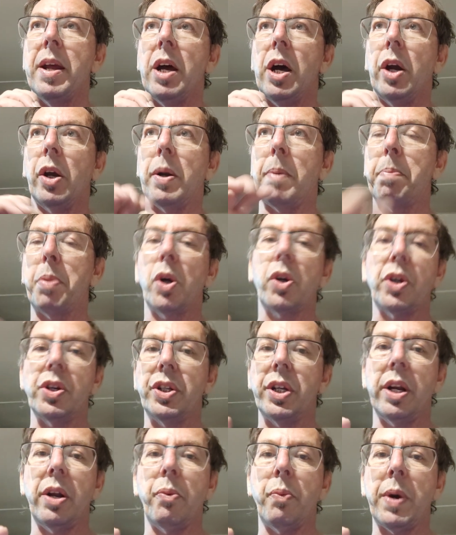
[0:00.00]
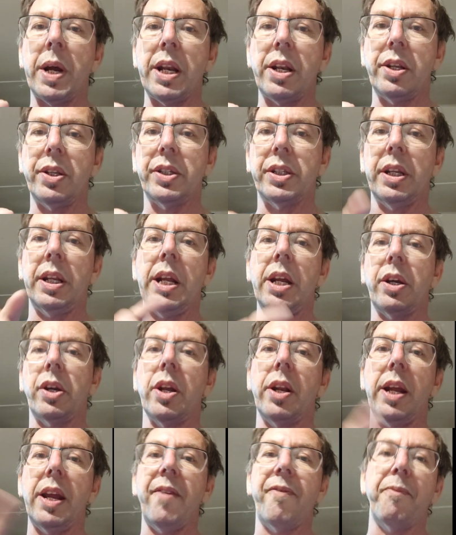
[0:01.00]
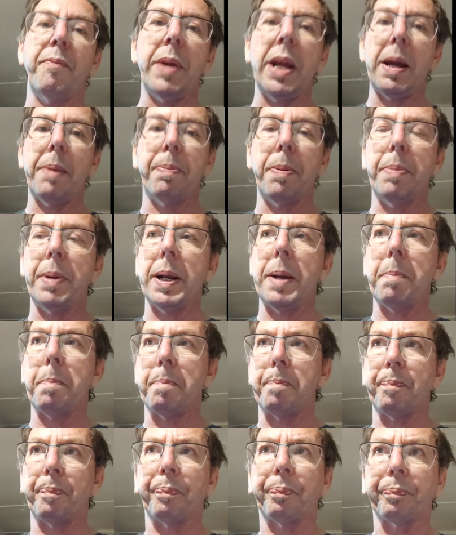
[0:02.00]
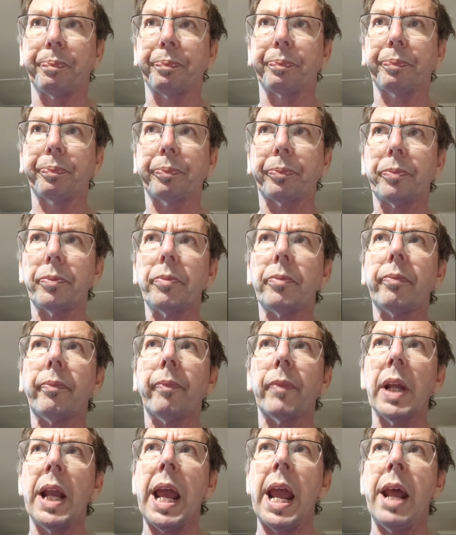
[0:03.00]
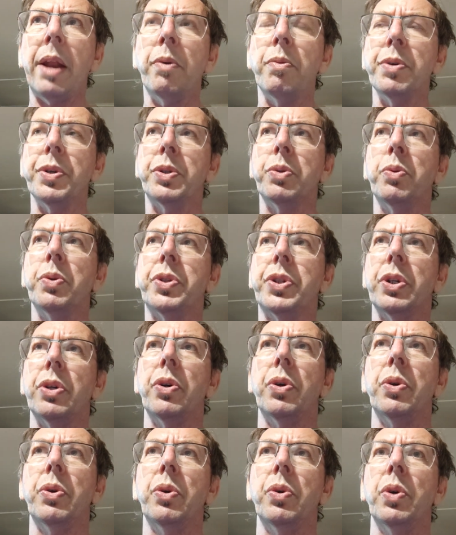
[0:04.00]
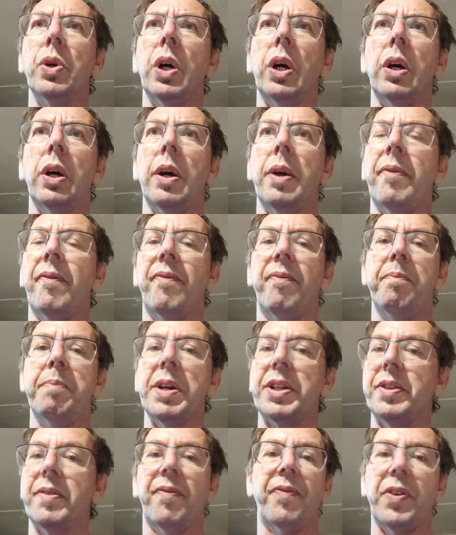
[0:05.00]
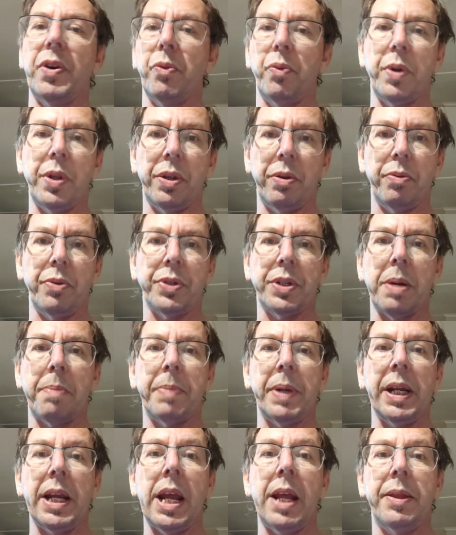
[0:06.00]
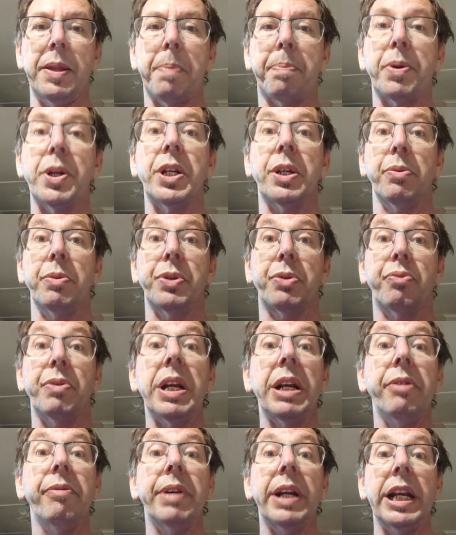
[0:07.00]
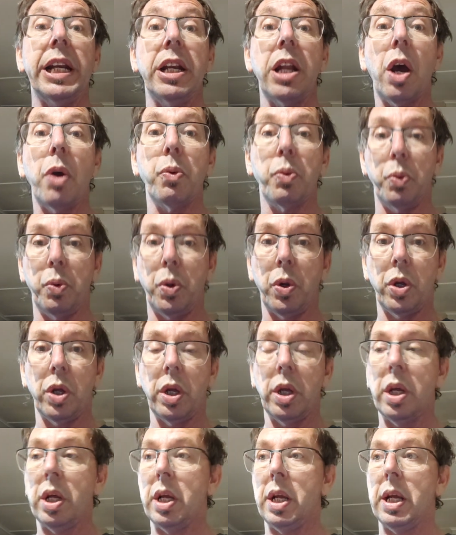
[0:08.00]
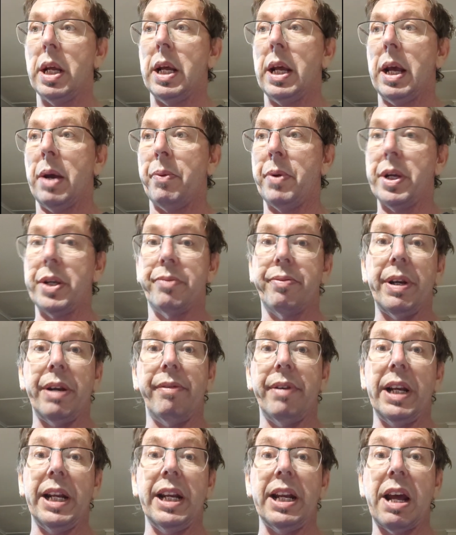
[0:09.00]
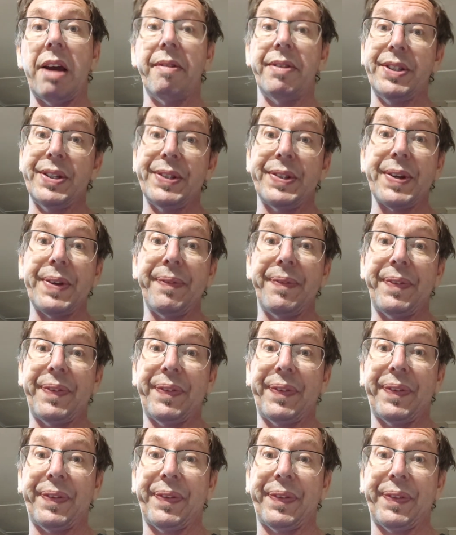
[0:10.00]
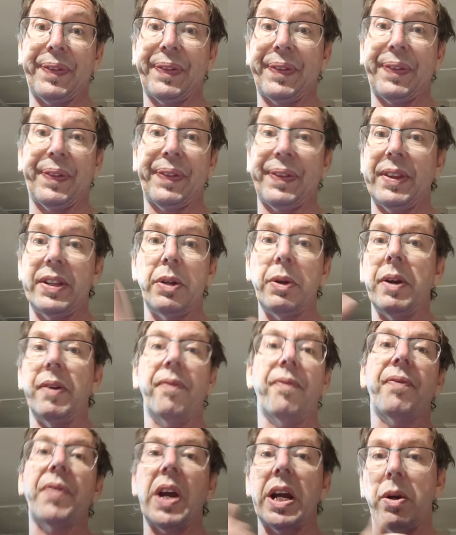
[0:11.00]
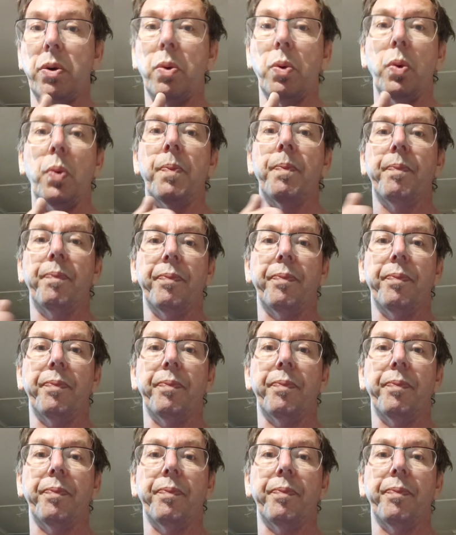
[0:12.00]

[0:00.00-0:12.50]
I got a blockage in it once, and that kind of effed me up a bit. And it was also, I must have fiddled with it or something, and the pressure was really, really low. And when it's really, really low, it's just going doing all.